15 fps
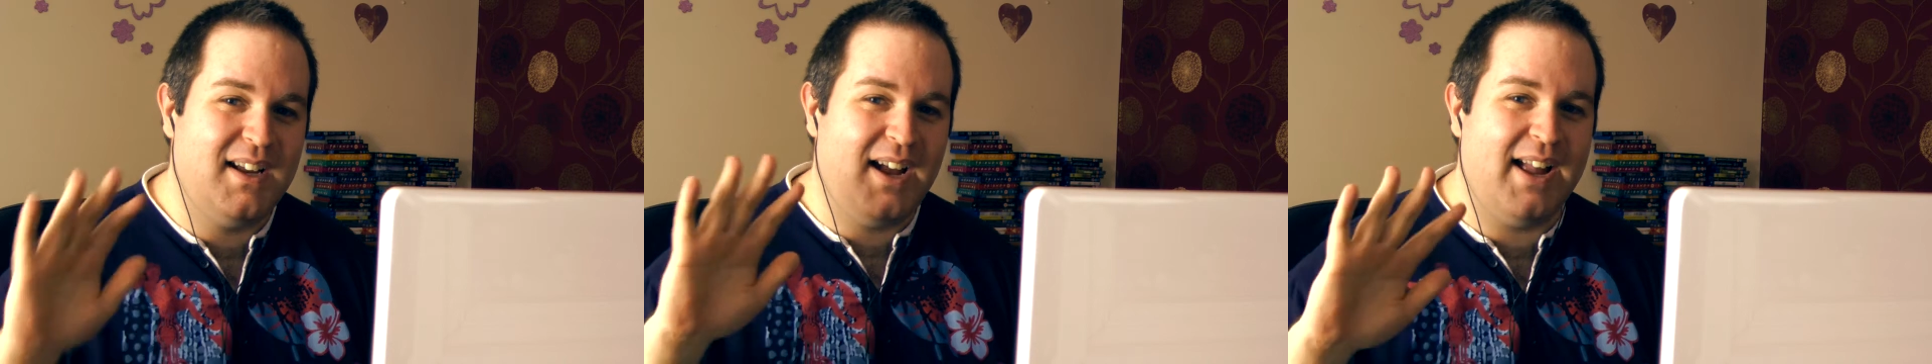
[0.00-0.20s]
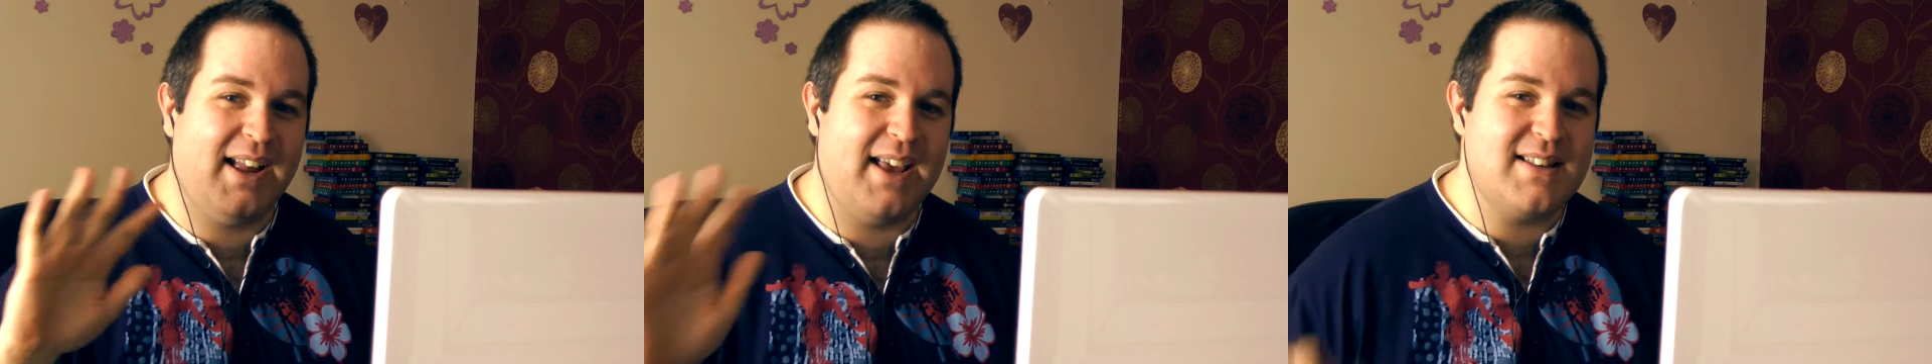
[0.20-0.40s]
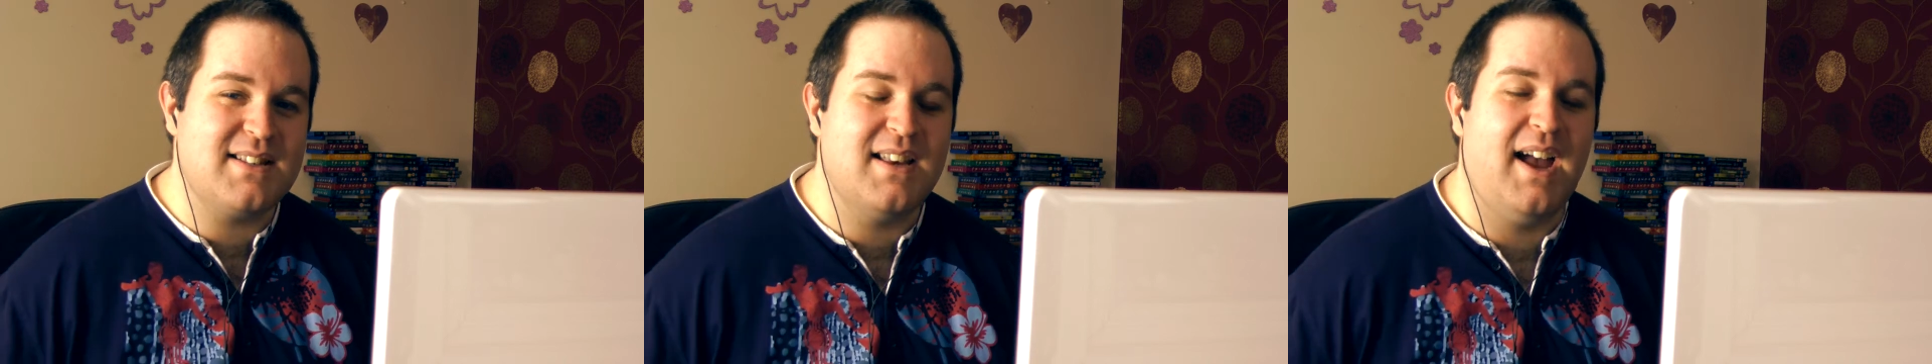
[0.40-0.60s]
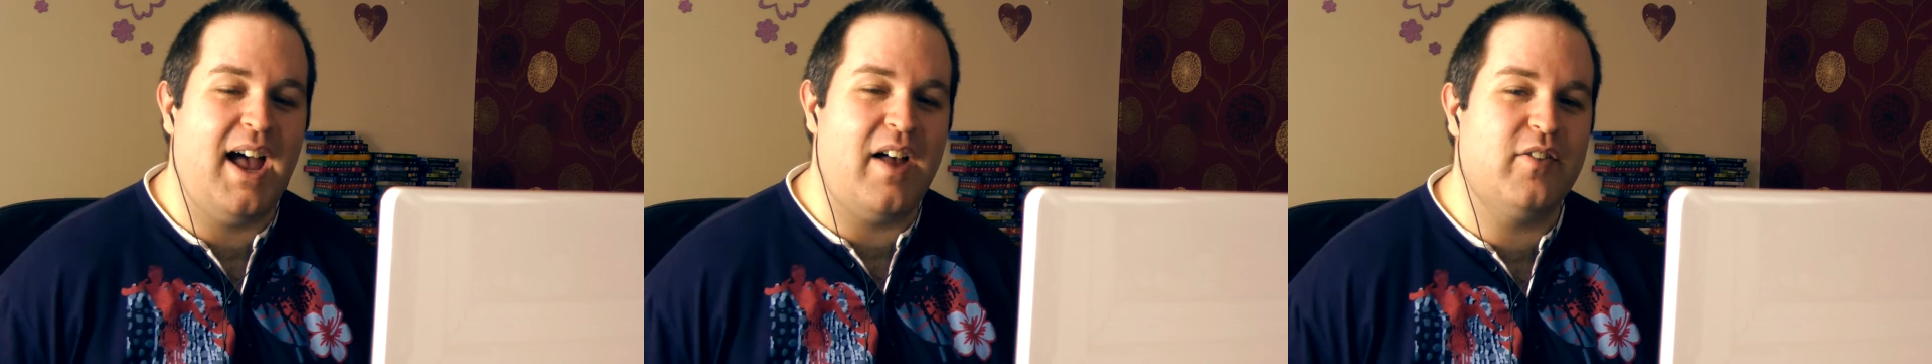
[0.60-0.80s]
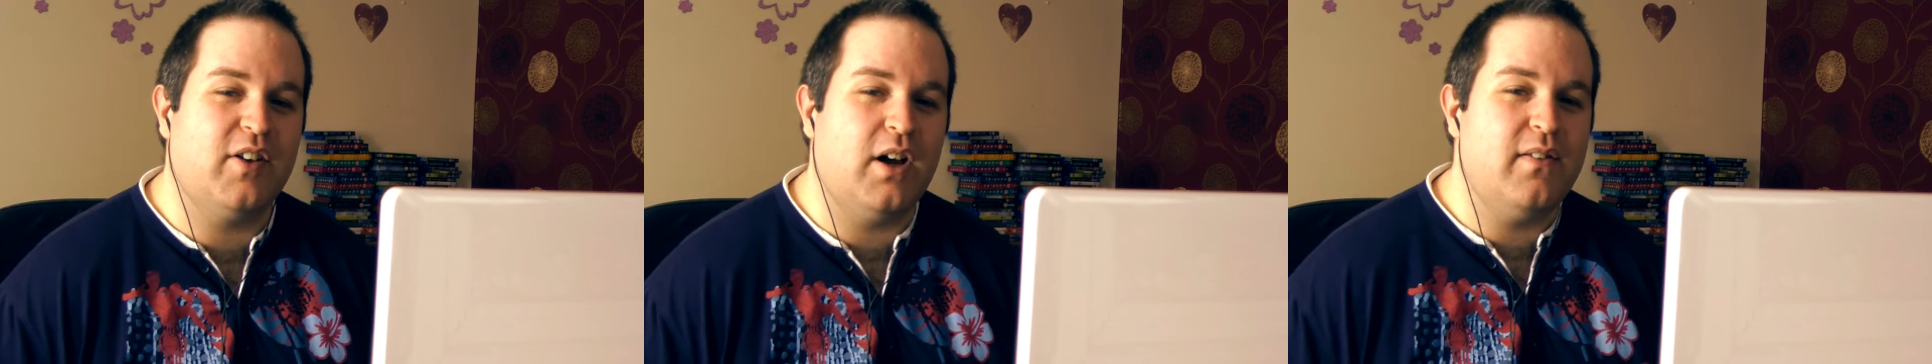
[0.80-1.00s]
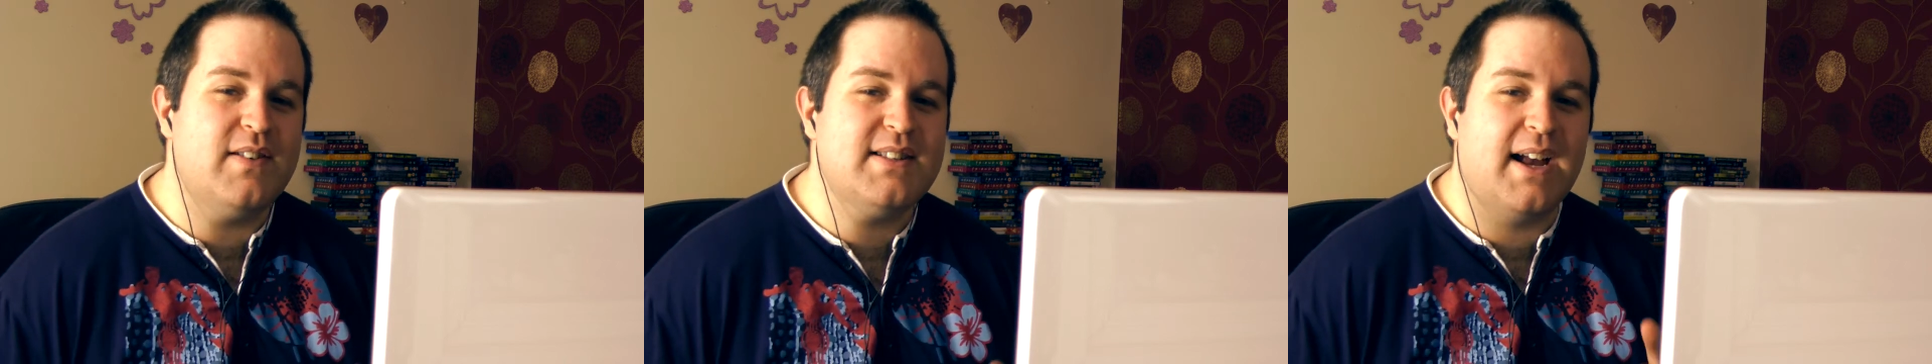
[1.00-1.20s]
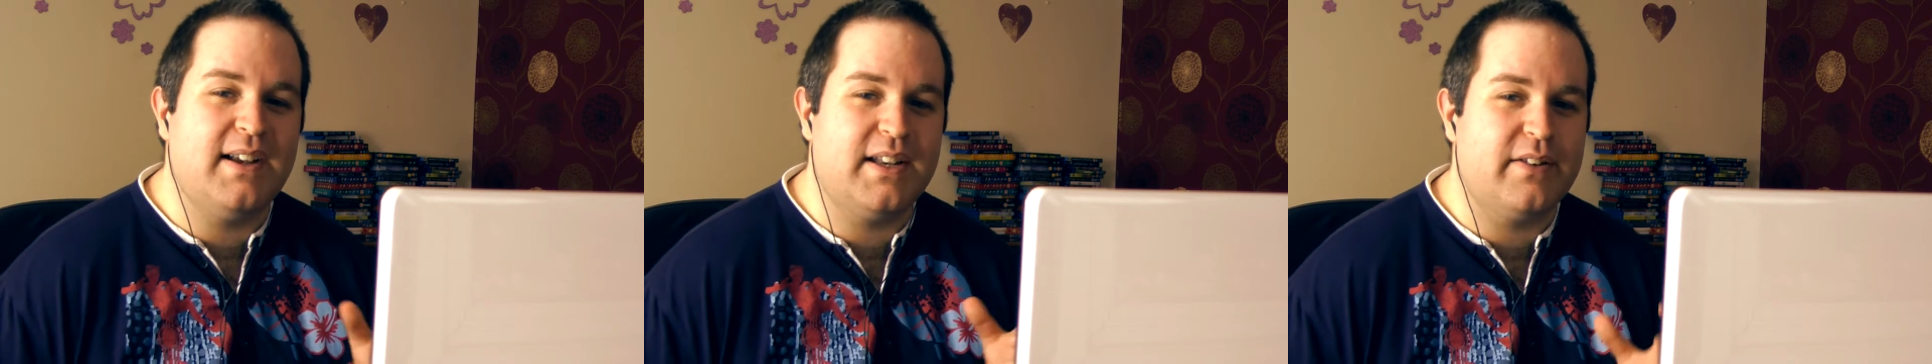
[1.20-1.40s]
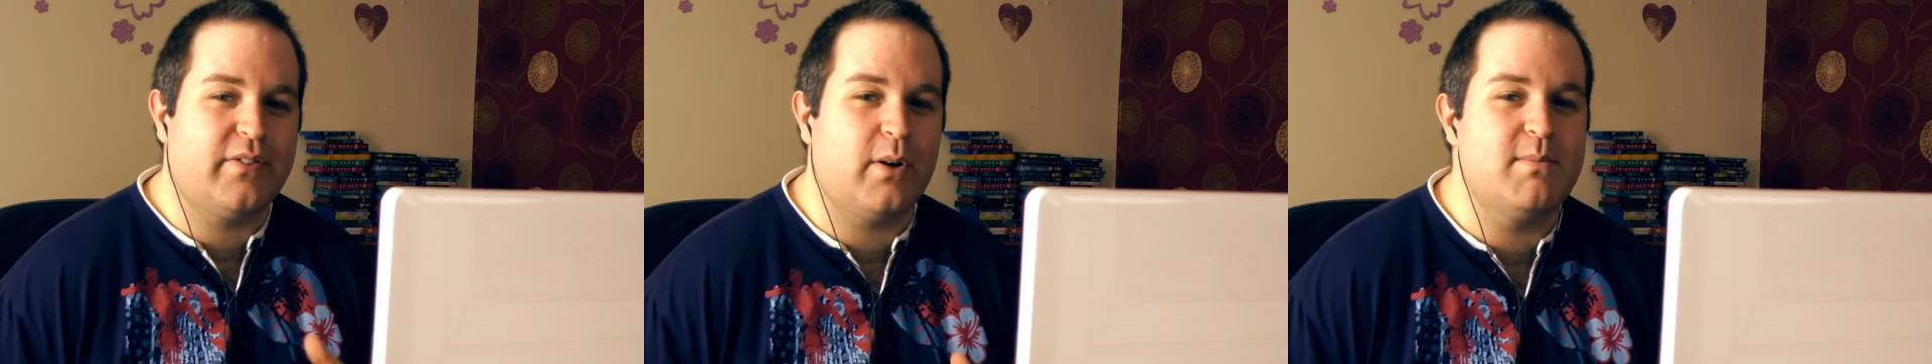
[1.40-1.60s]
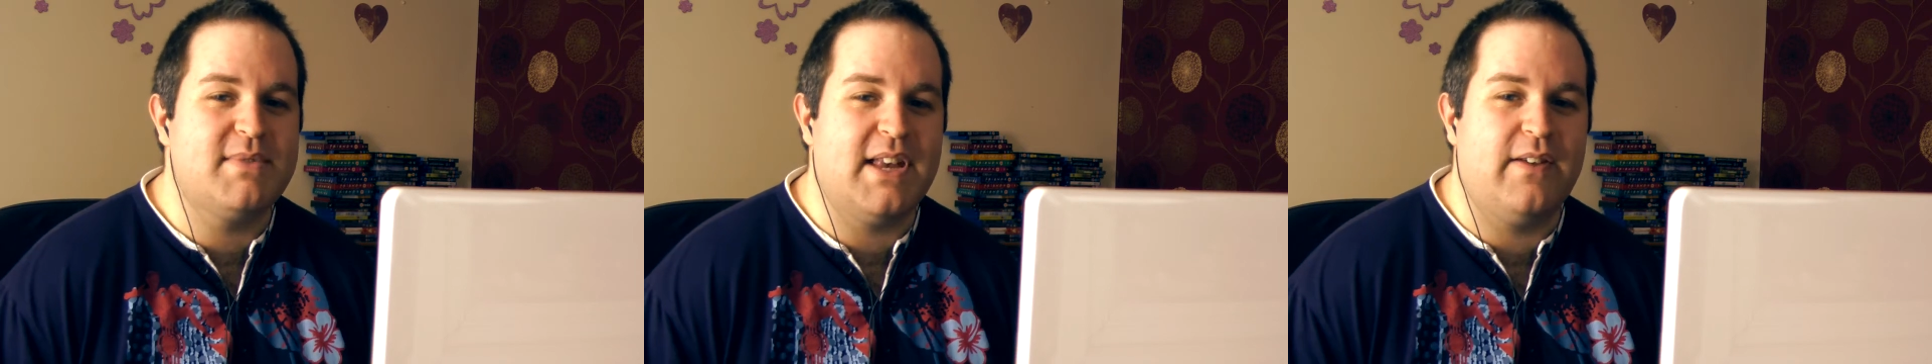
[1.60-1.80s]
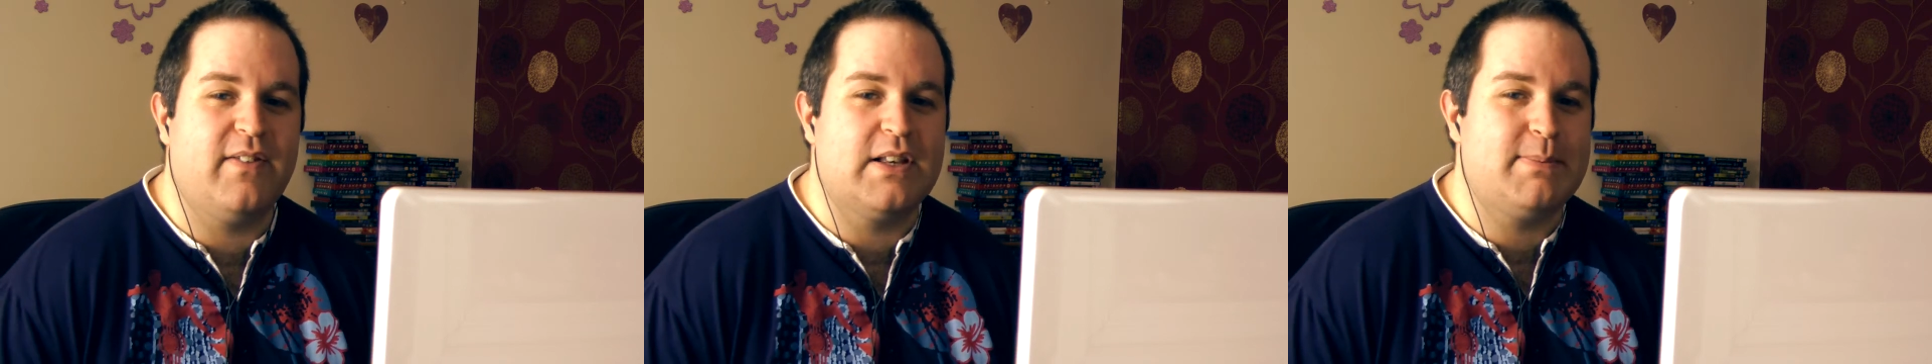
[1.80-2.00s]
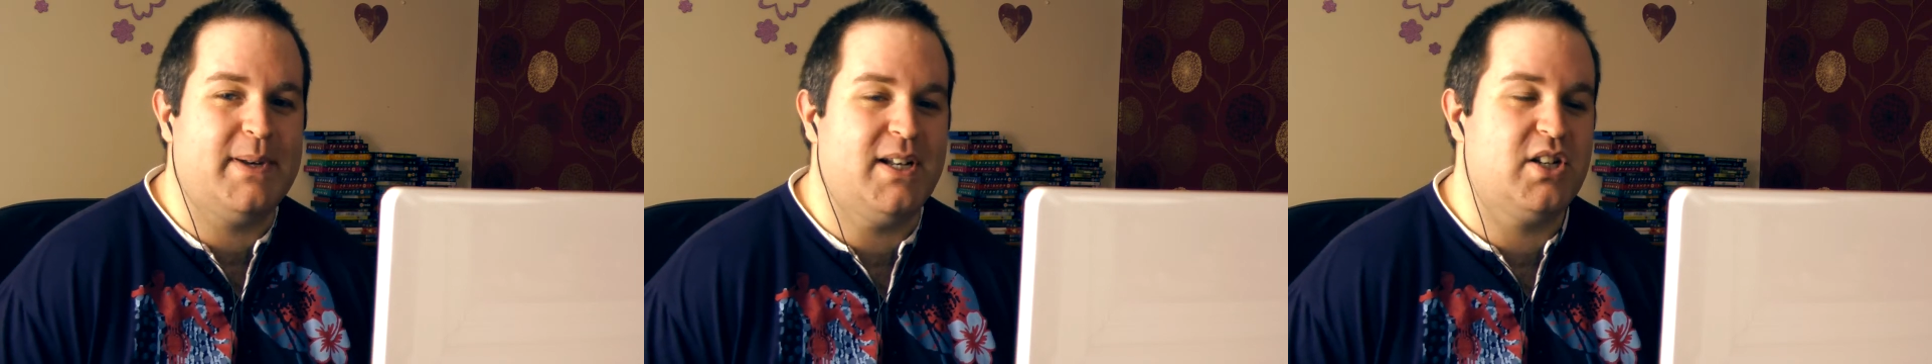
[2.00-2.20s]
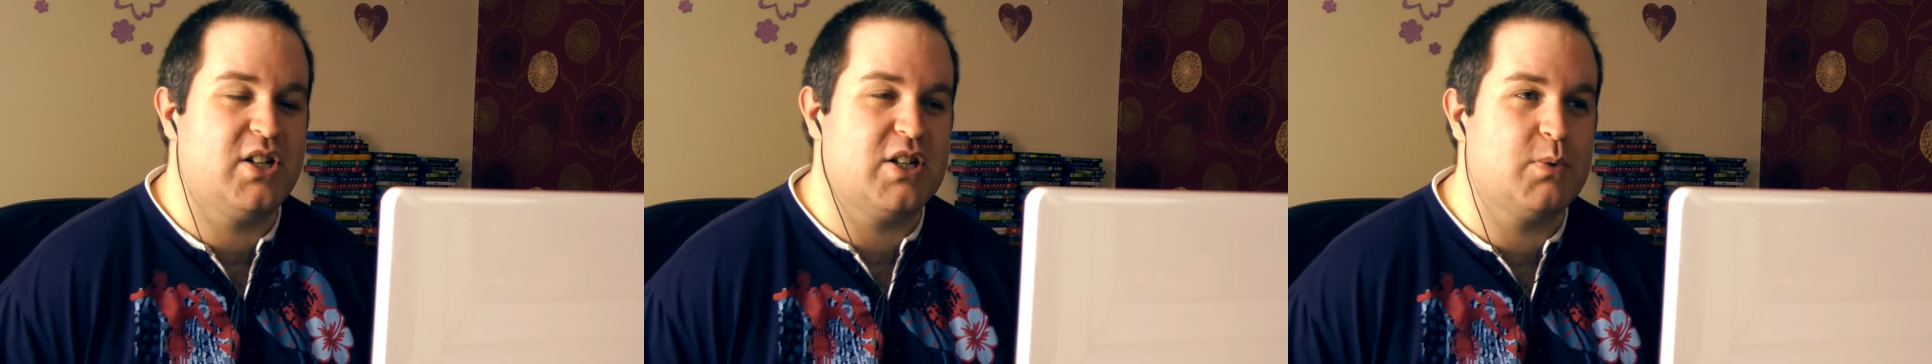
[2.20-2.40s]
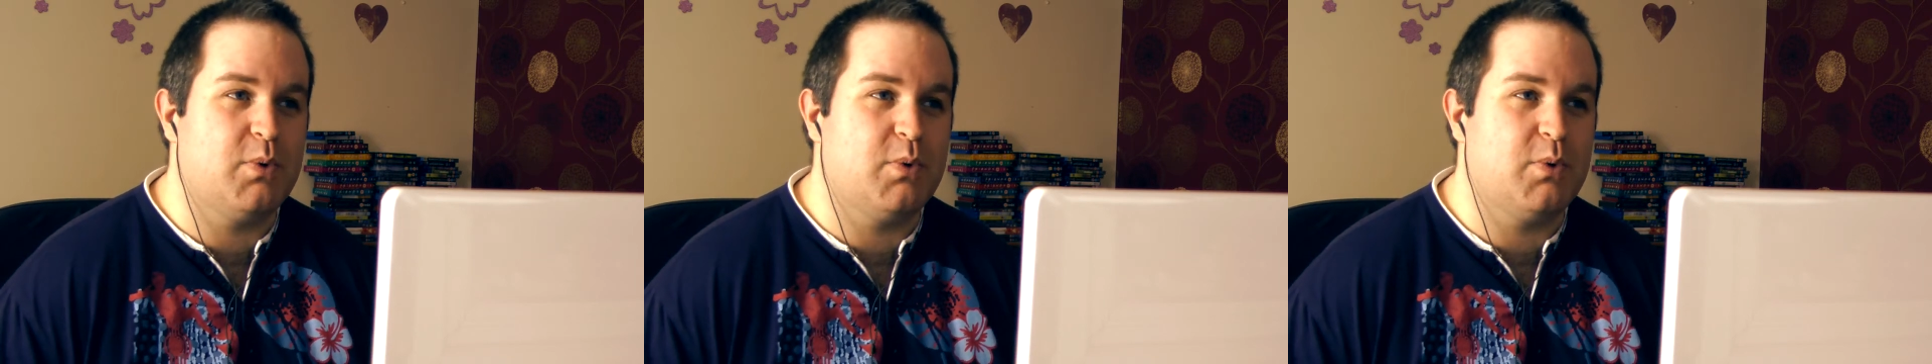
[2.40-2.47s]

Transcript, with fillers: Hi guys, I've got this idea from Xavier's Pictures